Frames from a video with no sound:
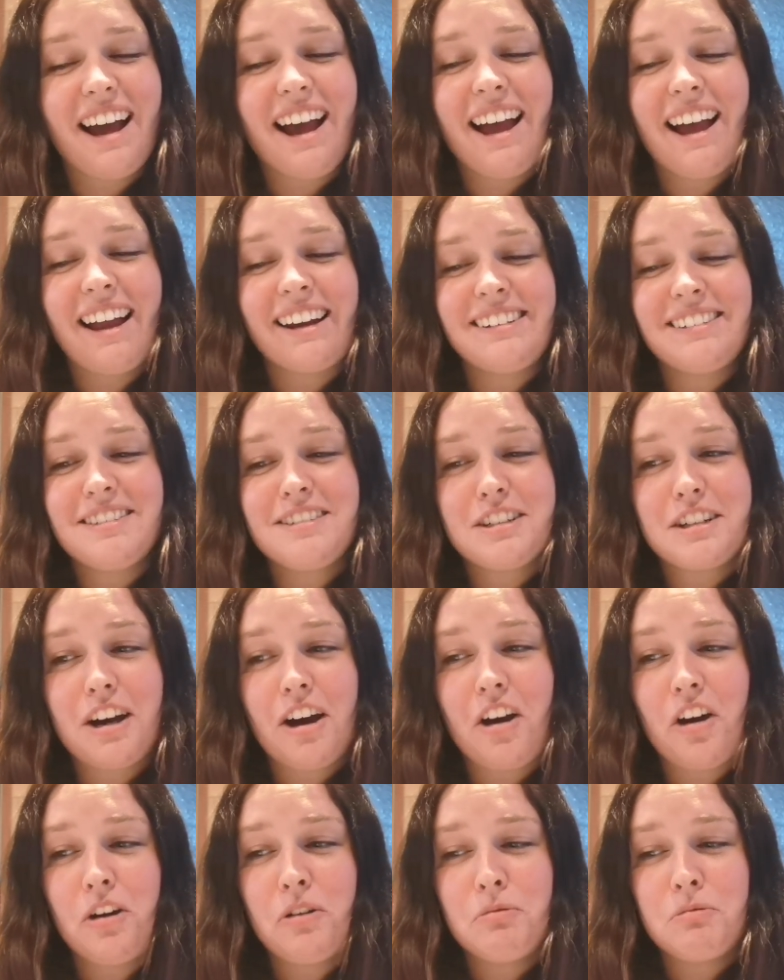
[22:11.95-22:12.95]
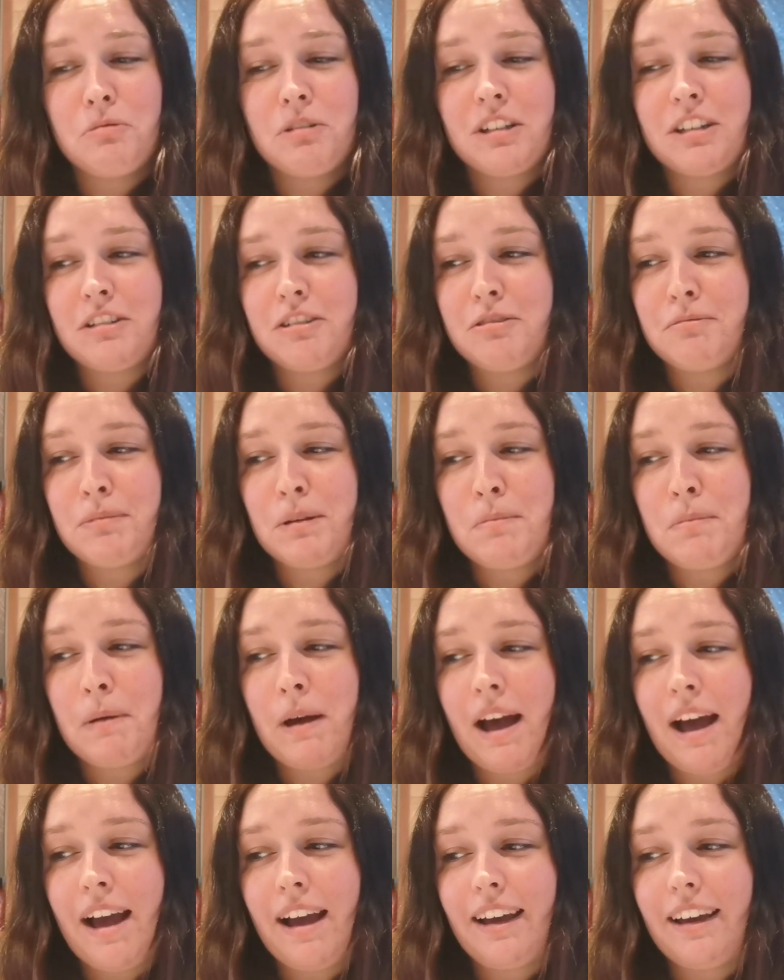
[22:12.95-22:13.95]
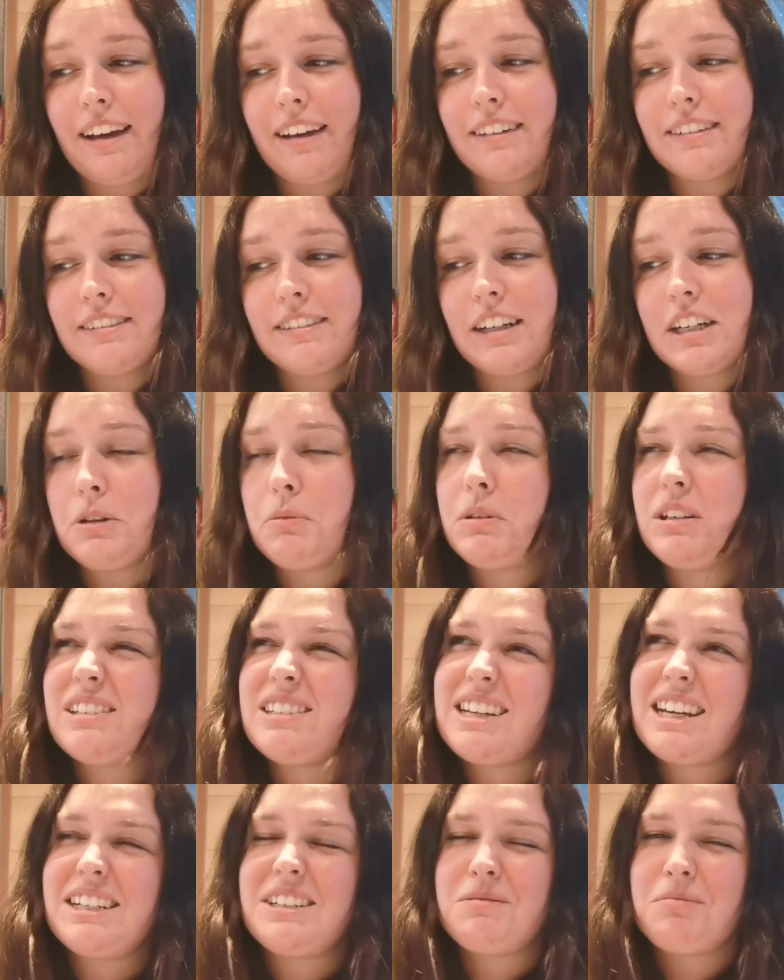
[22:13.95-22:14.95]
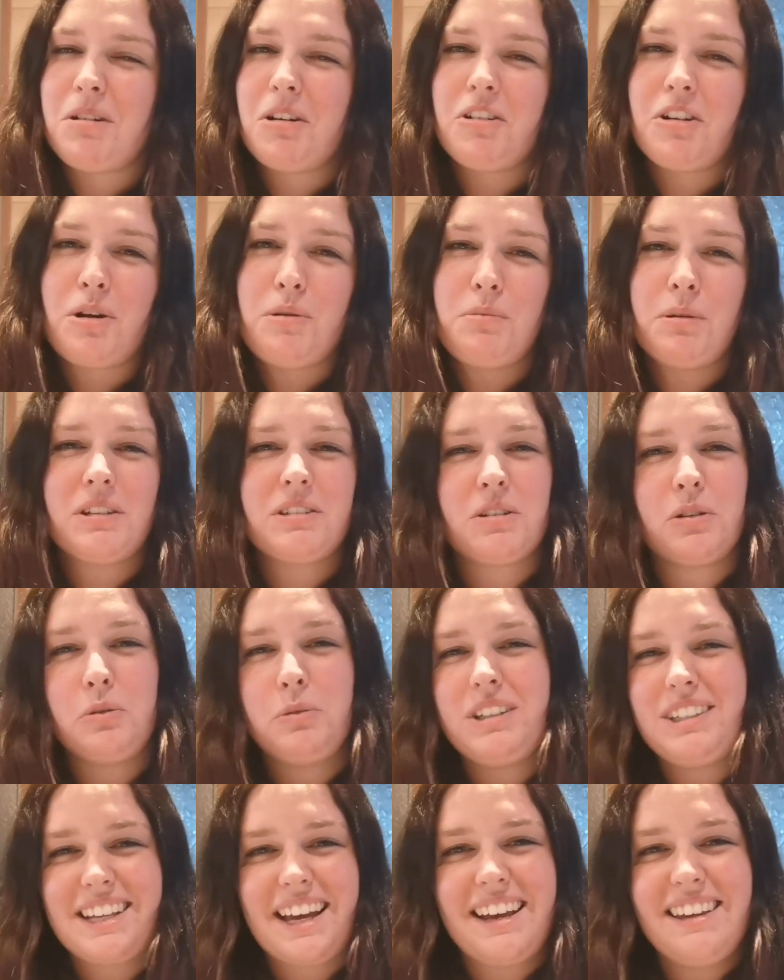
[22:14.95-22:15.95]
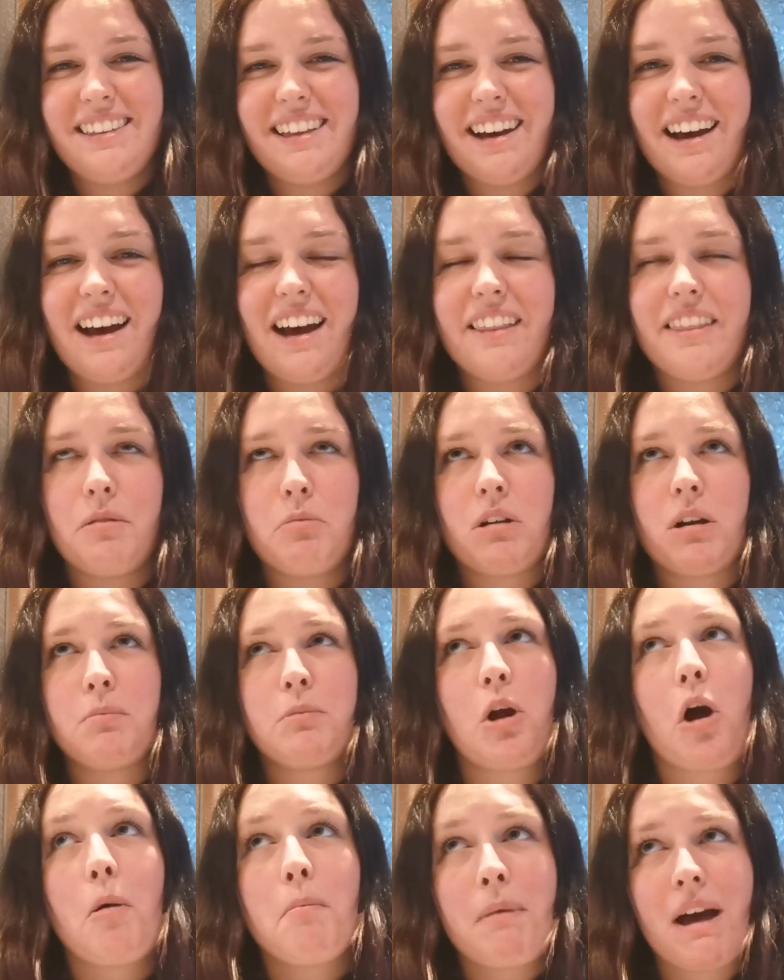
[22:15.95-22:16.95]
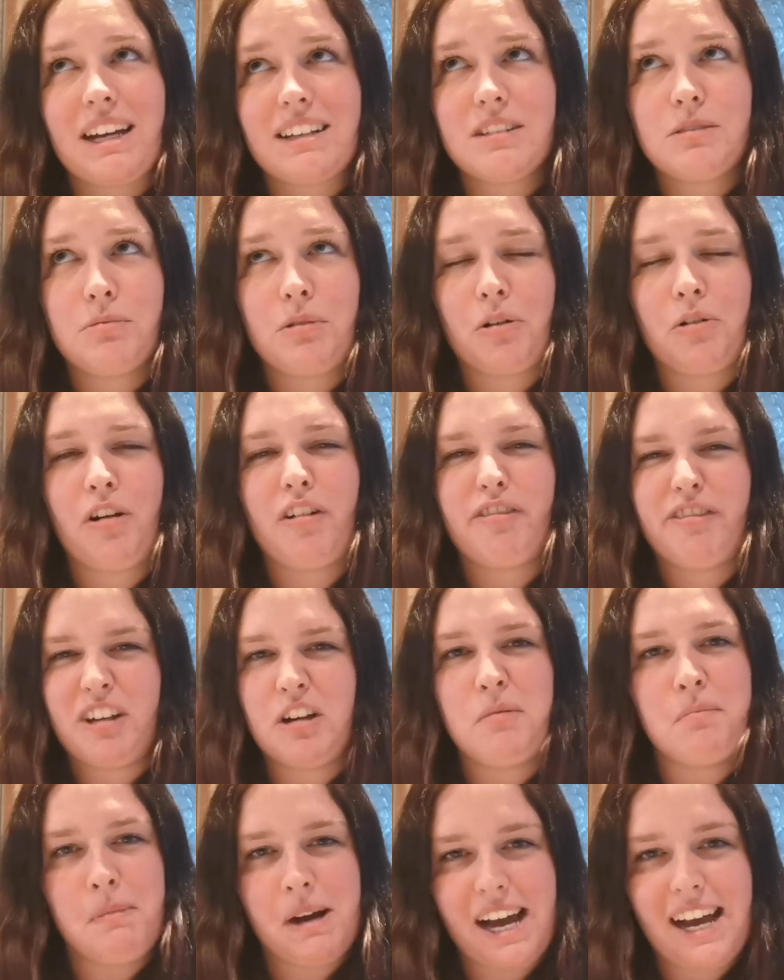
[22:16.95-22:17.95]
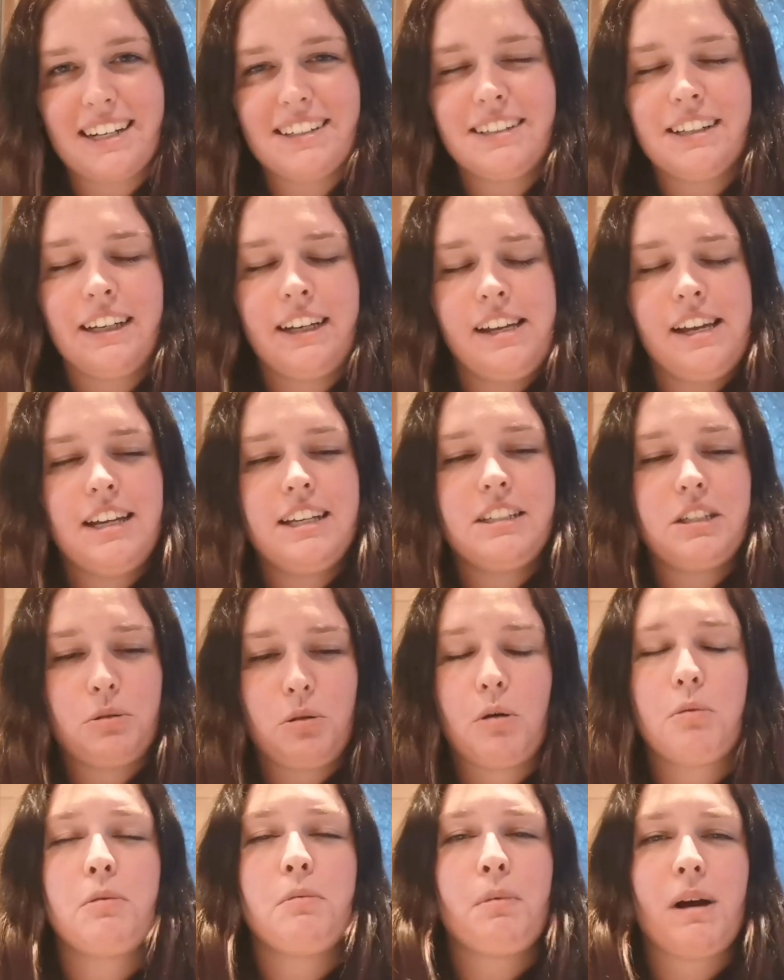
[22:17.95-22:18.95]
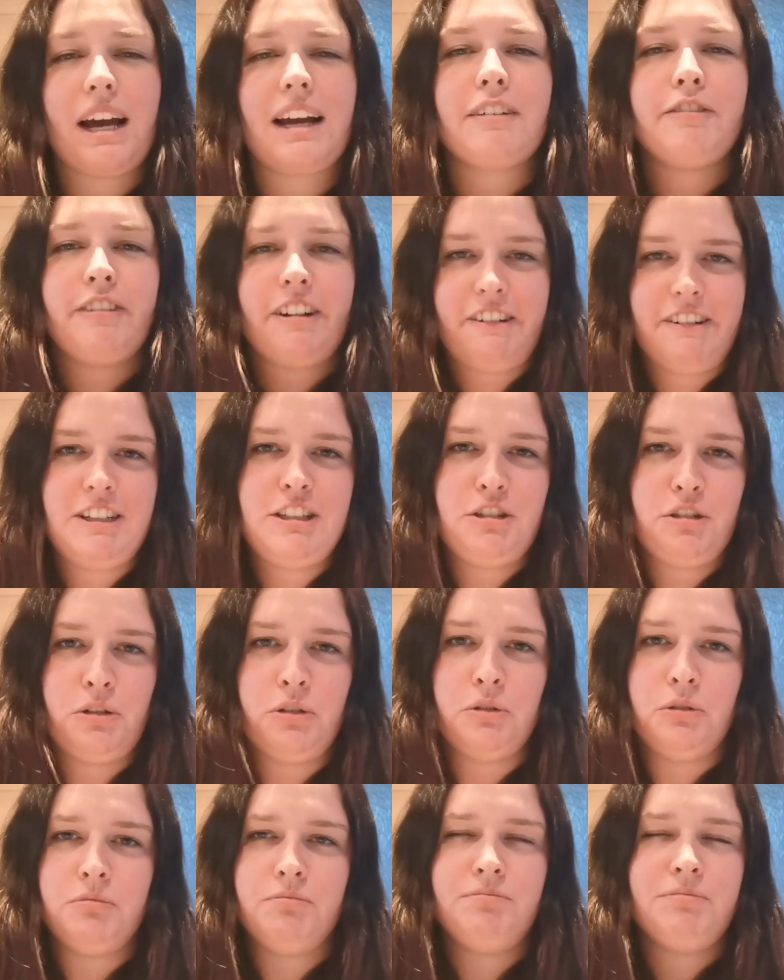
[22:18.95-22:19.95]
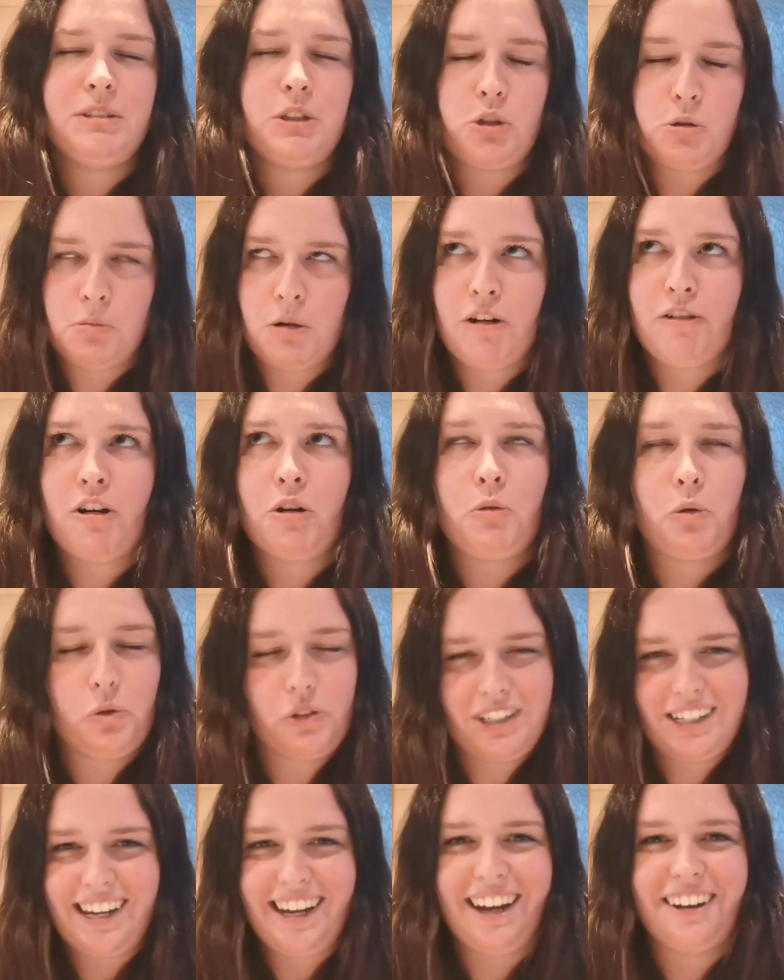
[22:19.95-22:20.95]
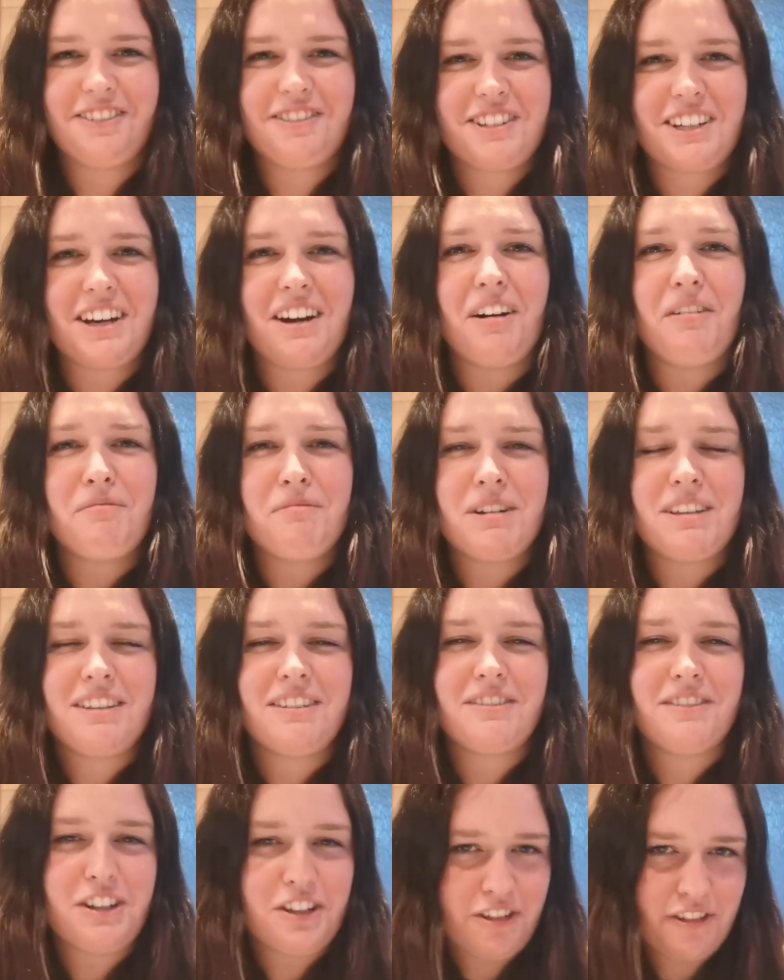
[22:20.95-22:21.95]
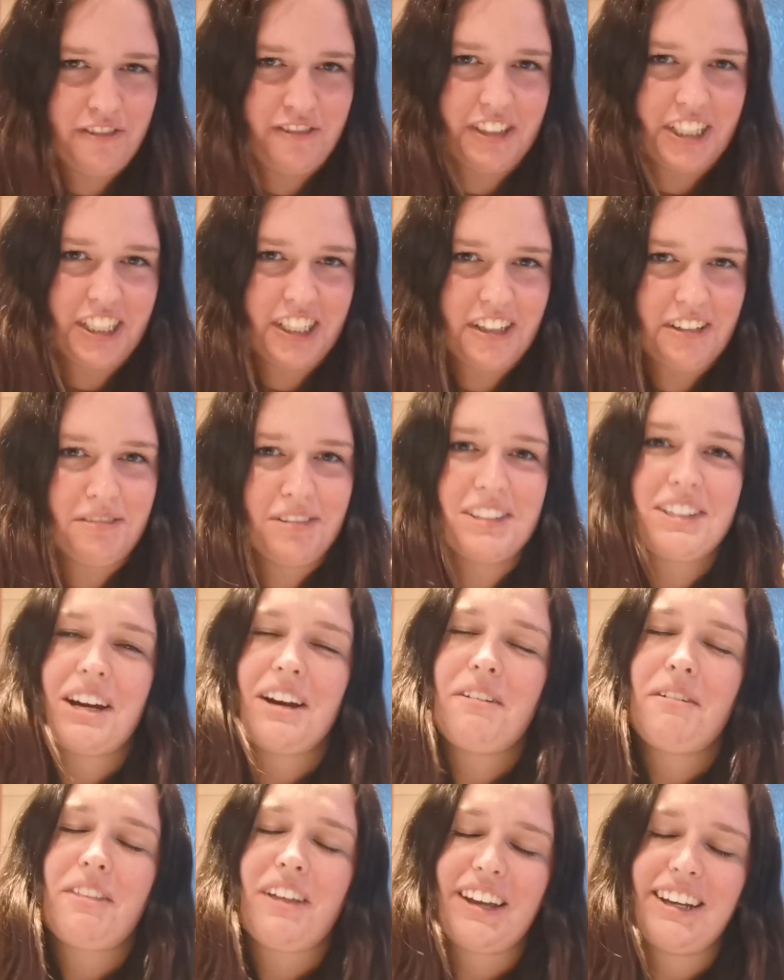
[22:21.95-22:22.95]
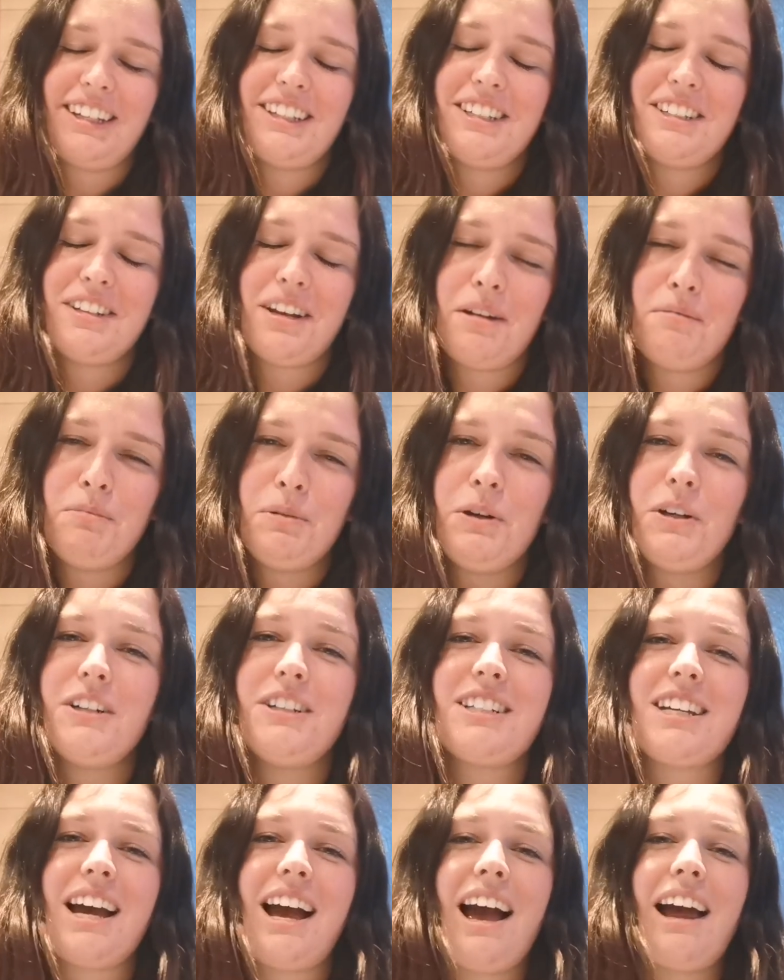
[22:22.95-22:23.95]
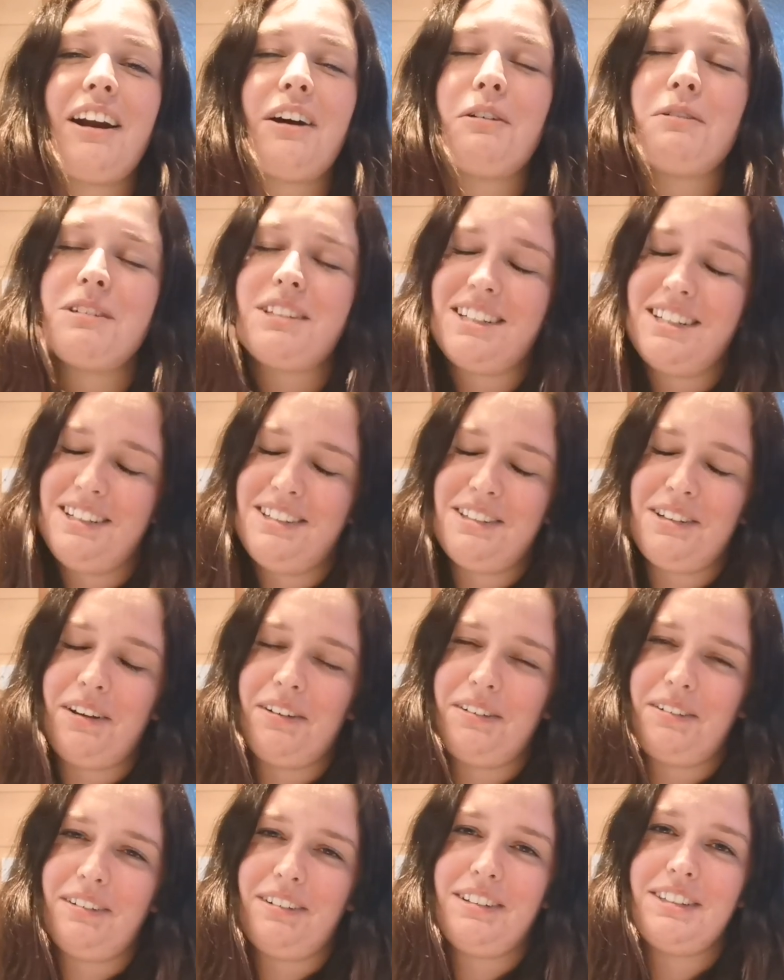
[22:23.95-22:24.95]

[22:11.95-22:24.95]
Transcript: And I will be back I don't want to say tomorrow because I always say that. And then when I'm not back tomorrow, I feel bad. So I'll be back very soon, tomorrow or the day after, with another video. So thank you so much, and I'll see you soon.